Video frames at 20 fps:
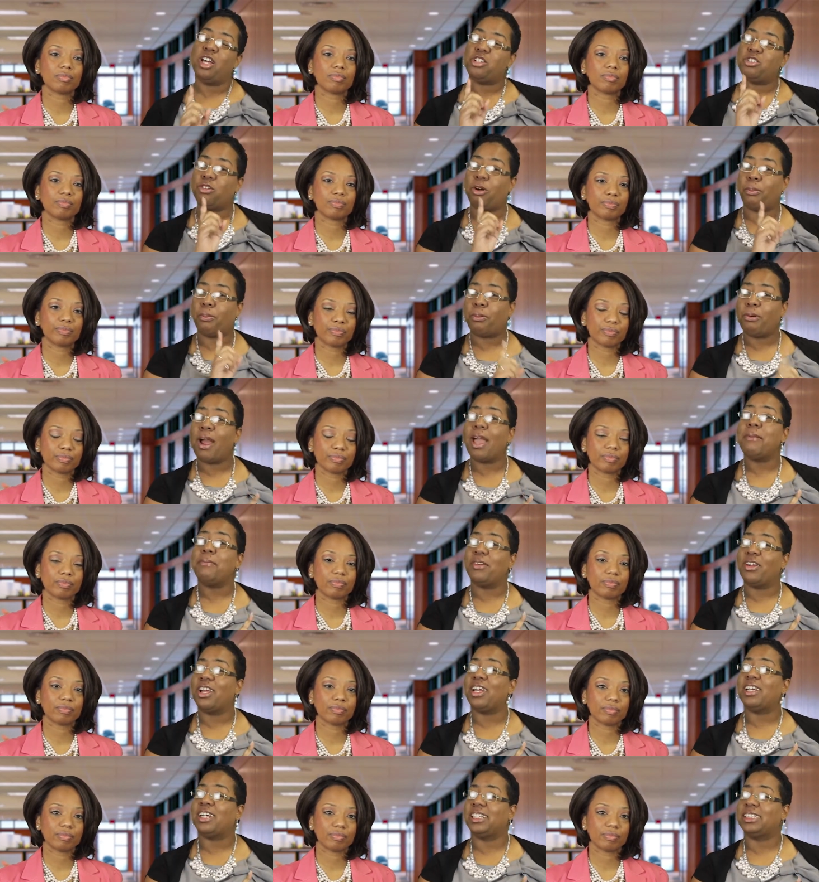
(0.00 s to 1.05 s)
Speaker 1: to a
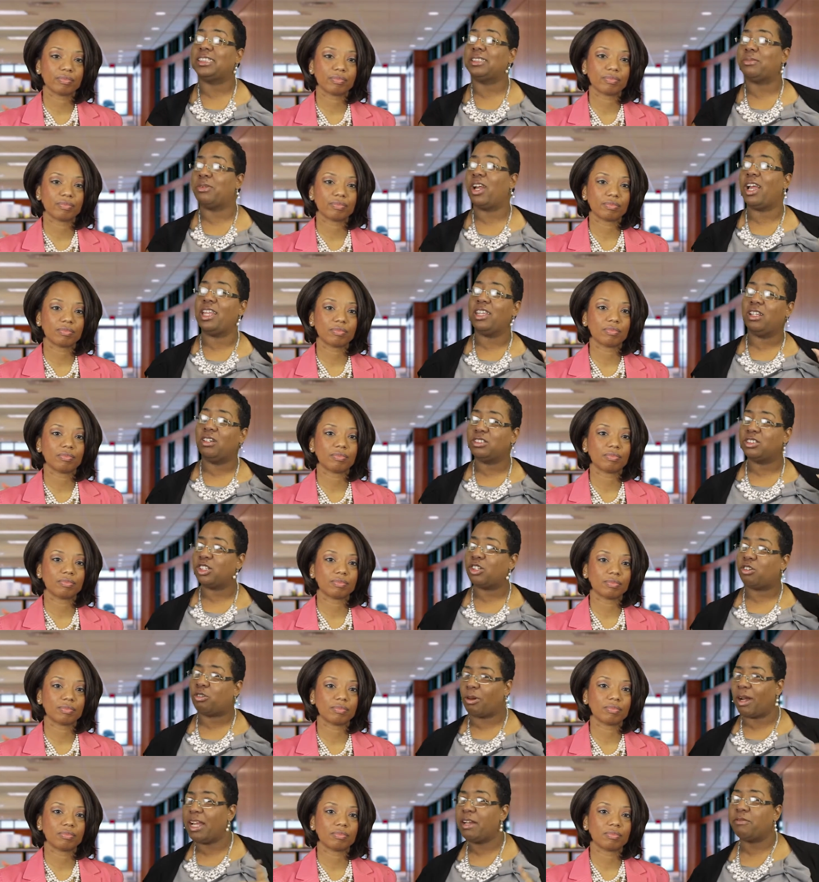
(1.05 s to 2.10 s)
primary customer. And those are
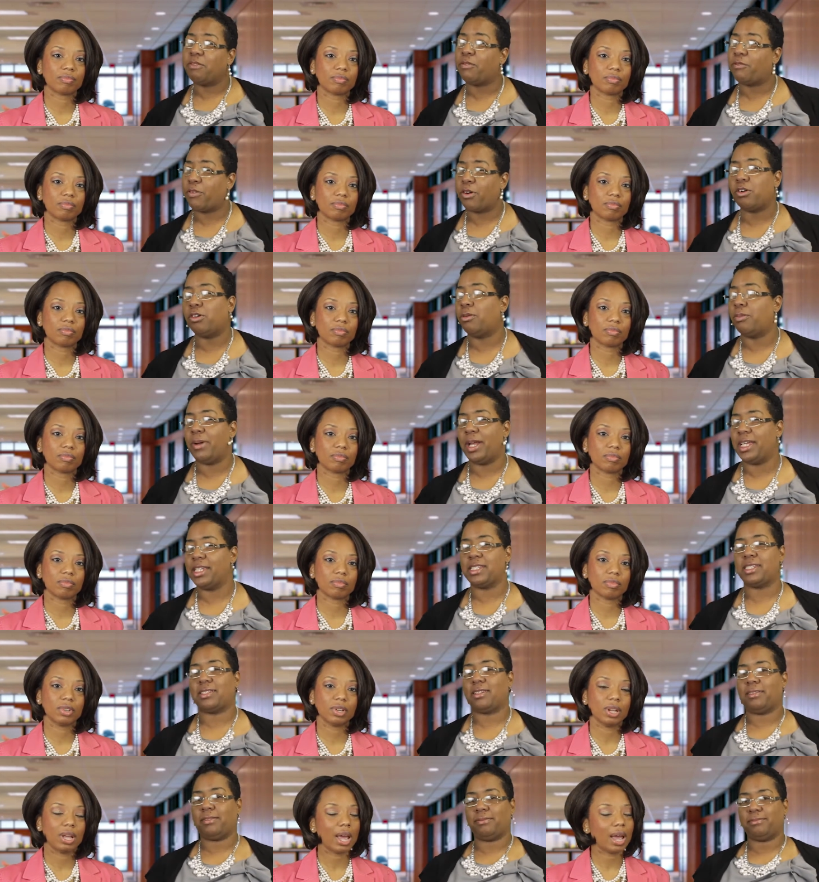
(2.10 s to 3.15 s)
great referral
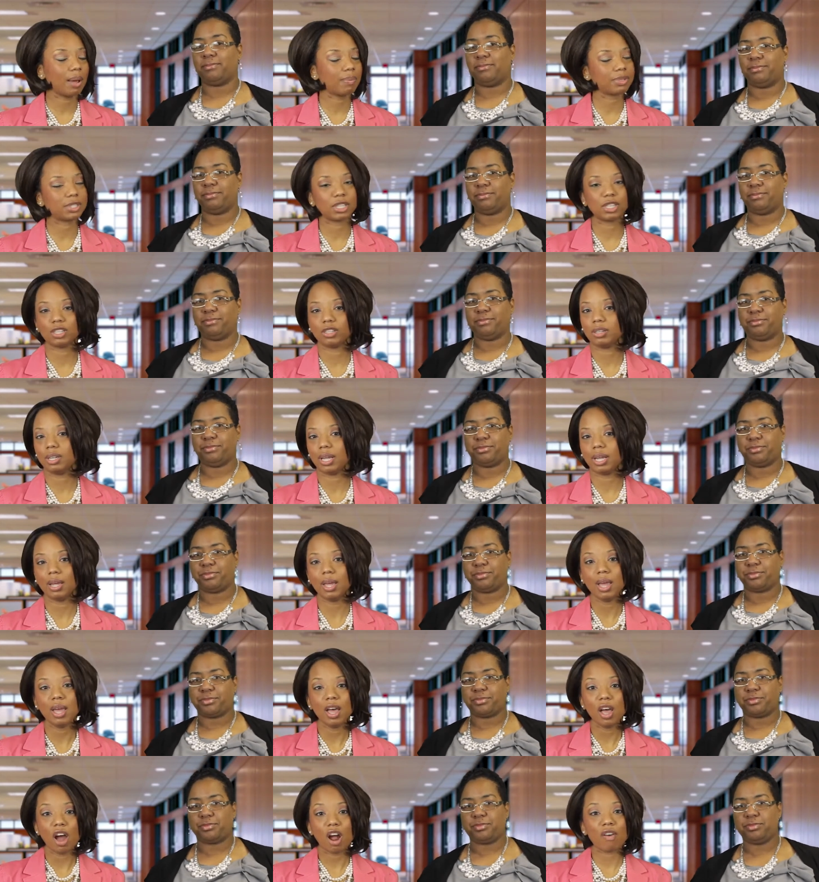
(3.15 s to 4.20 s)
base. Absolutely.
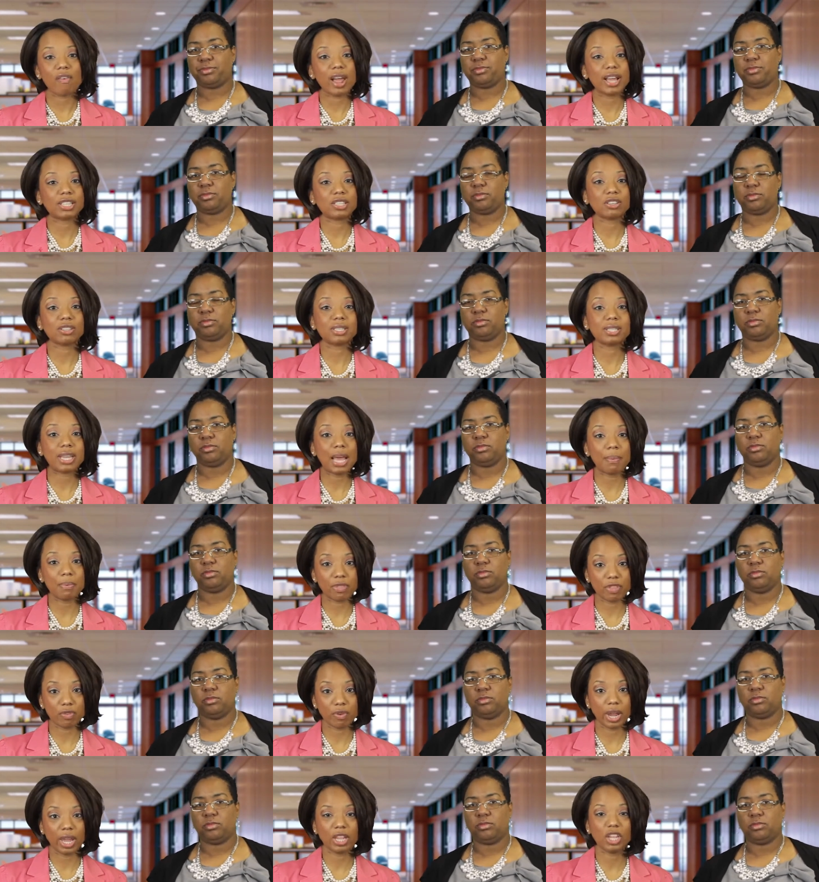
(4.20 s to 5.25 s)
Speaker 2: All right. So step
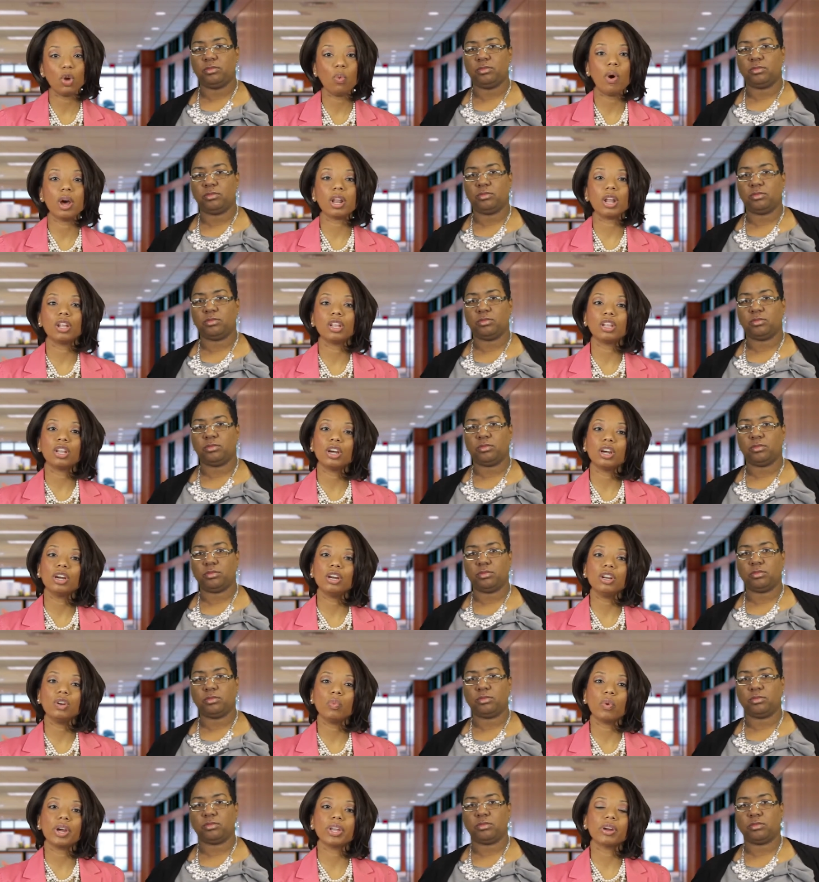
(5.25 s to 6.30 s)
three, you want to
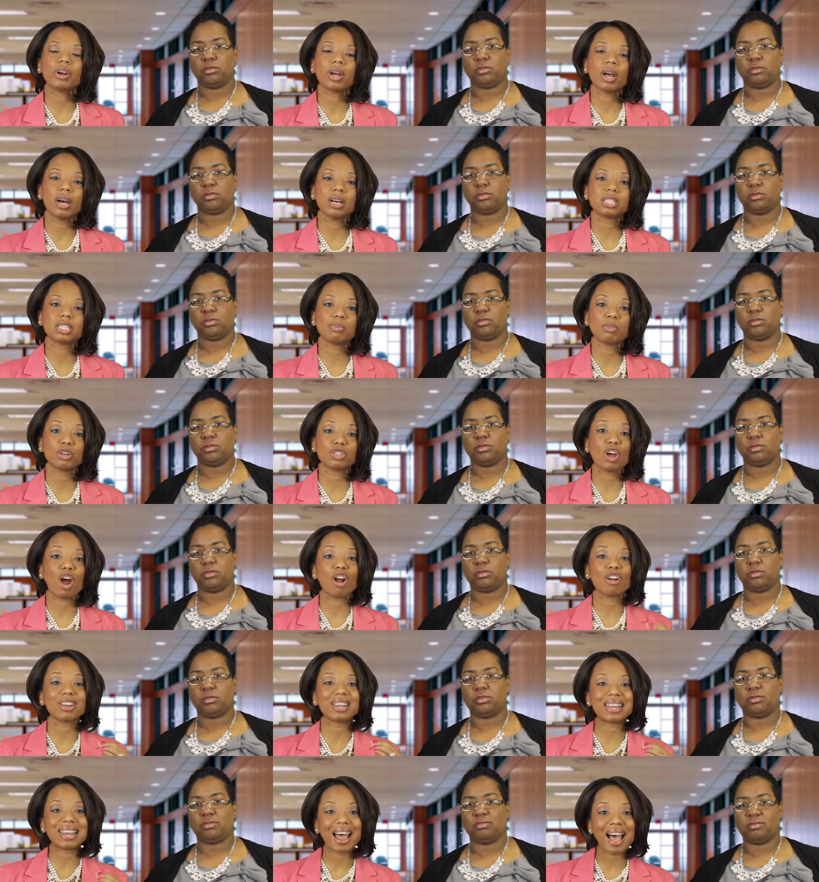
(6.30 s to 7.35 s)
learn what your customers are
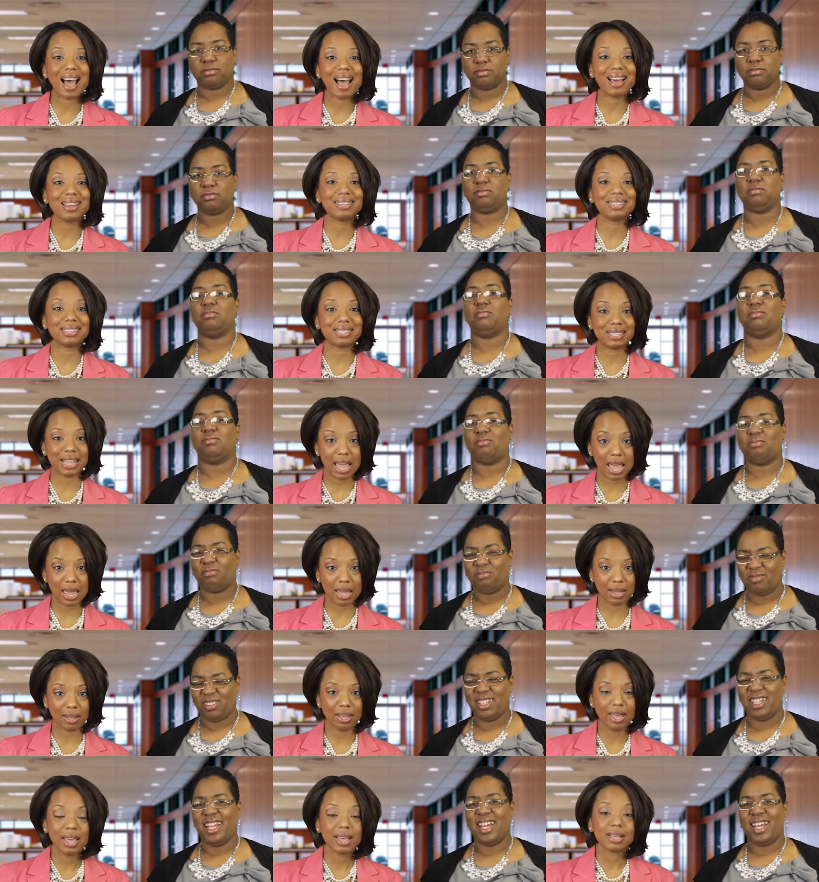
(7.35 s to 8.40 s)
not
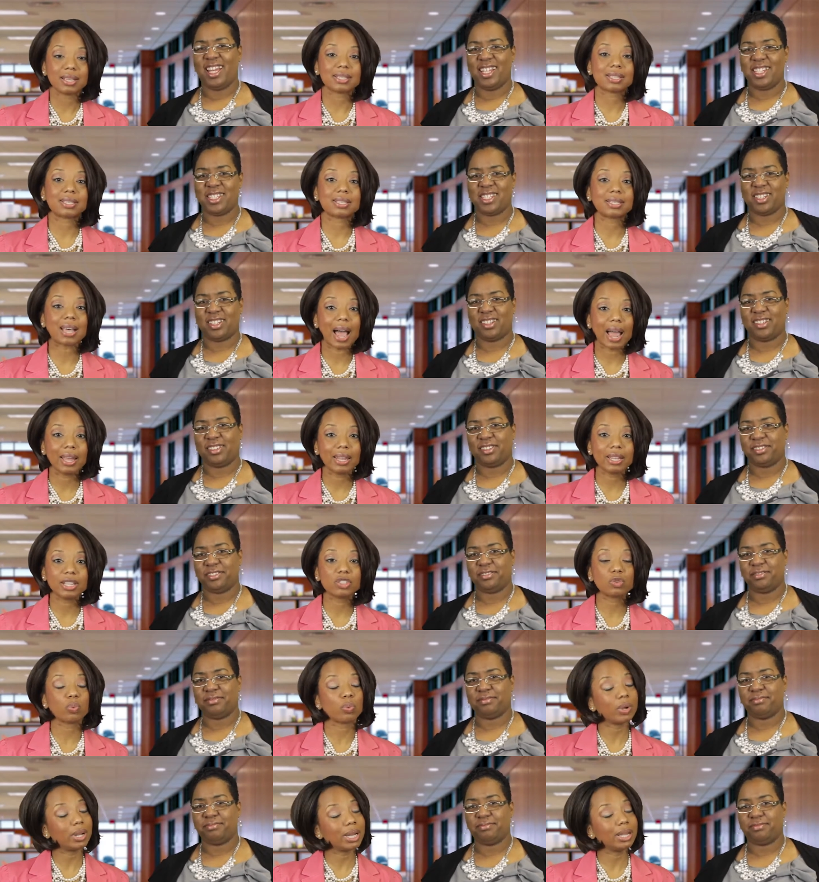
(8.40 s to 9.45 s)
saying. Yes. Silence
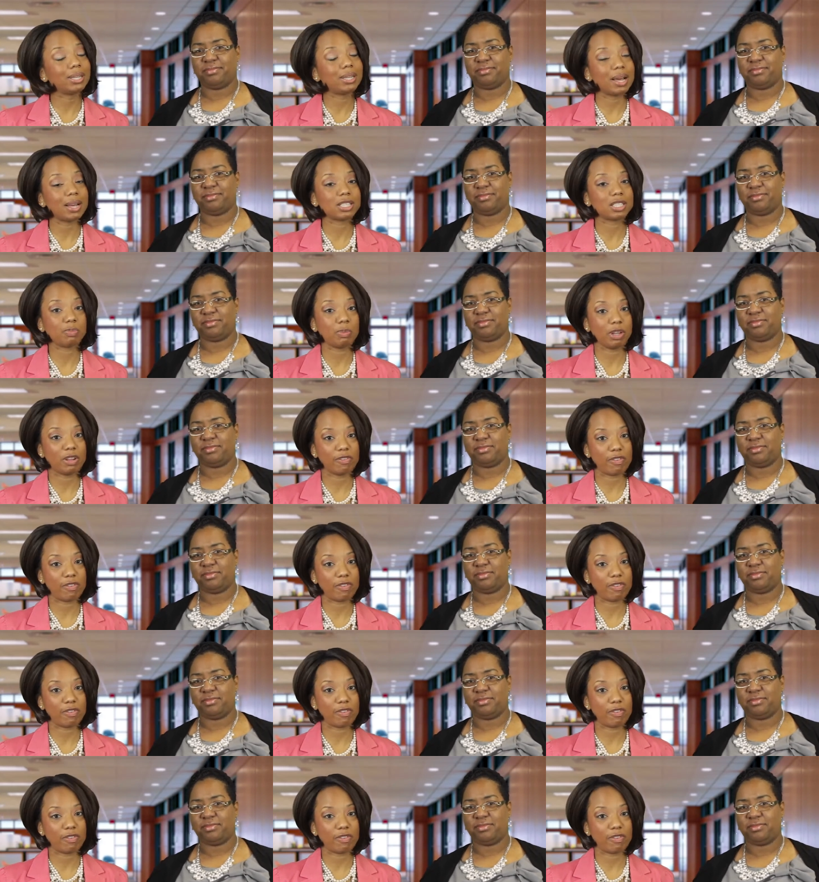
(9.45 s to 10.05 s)
really does speak